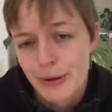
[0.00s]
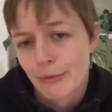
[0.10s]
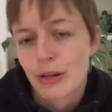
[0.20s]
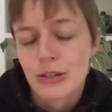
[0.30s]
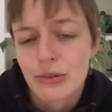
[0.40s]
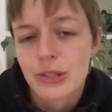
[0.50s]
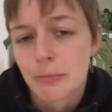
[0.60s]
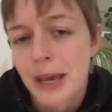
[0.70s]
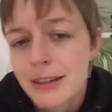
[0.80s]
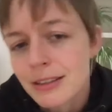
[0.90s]
and reduce
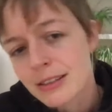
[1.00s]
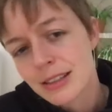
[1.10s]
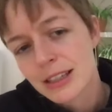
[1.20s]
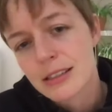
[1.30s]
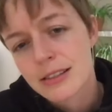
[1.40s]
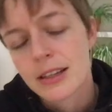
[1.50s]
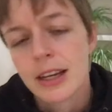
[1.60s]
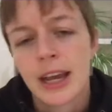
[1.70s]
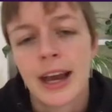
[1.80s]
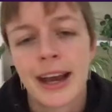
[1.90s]
dependencies.
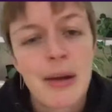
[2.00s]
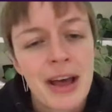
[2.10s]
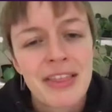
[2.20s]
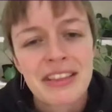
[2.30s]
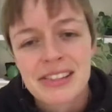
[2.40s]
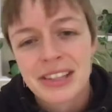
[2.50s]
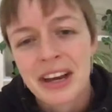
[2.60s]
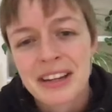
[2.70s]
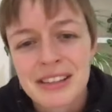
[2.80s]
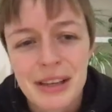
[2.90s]
And these
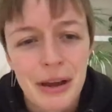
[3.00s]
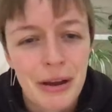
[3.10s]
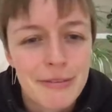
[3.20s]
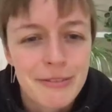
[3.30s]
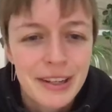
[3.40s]
kinds of,